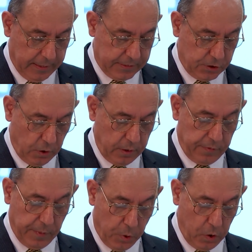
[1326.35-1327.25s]
story
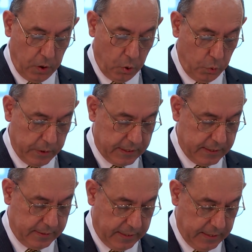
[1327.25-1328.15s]
of a boy who
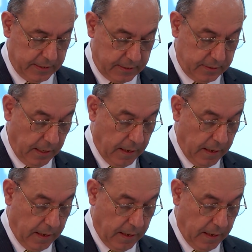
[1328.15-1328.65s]
is teased